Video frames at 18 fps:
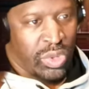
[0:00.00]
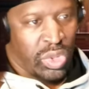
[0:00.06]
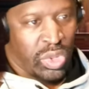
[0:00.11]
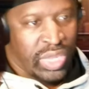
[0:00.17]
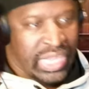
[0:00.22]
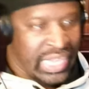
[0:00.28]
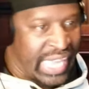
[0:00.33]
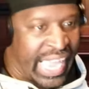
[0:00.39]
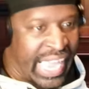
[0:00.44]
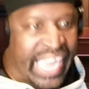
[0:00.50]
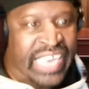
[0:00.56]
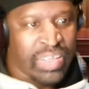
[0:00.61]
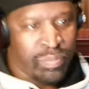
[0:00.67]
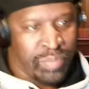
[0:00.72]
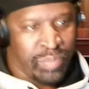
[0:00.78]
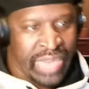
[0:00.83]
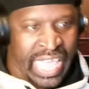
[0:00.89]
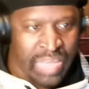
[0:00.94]
He
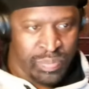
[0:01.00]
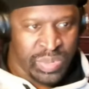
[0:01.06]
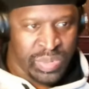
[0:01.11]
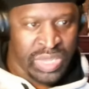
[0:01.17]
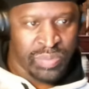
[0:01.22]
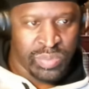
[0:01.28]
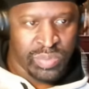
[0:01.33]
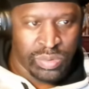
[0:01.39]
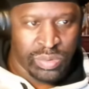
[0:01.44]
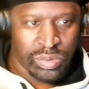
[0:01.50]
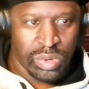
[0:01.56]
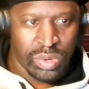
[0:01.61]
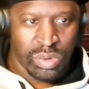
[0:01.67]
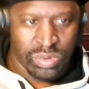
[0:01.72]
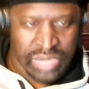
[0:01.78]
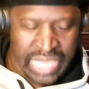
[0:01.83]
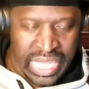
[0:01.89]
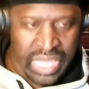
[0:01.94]
hated black people,
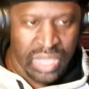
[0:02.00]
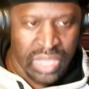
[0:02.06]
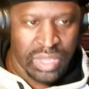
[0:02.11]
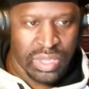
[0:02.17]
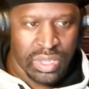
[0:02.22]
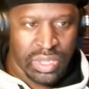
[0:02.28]
okay?